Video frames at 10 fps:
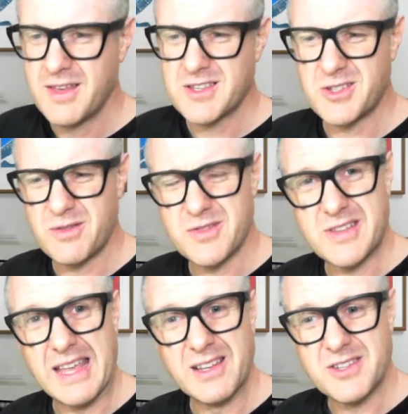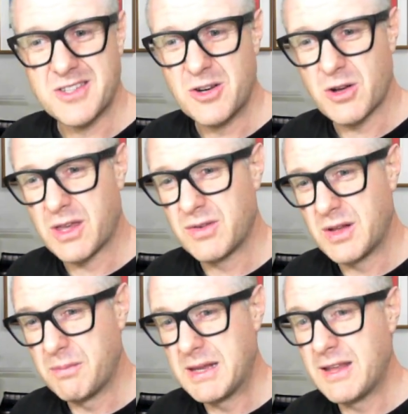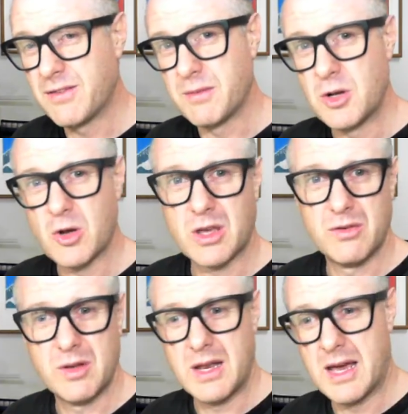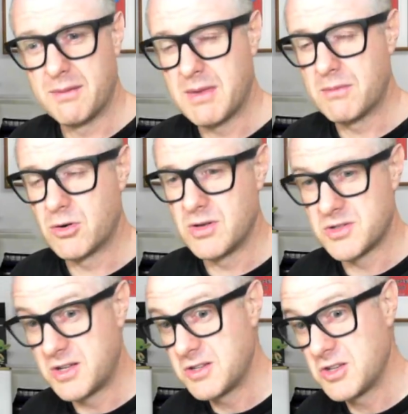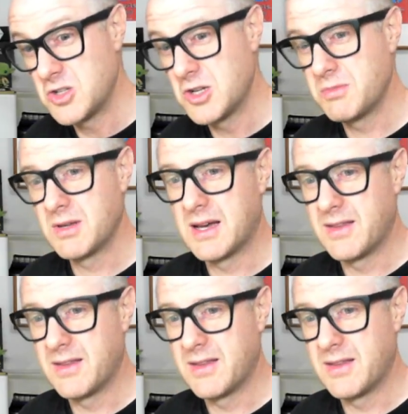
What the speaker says: sort of stateless. They're not given. Many of them are not given Myanmarese citizenship.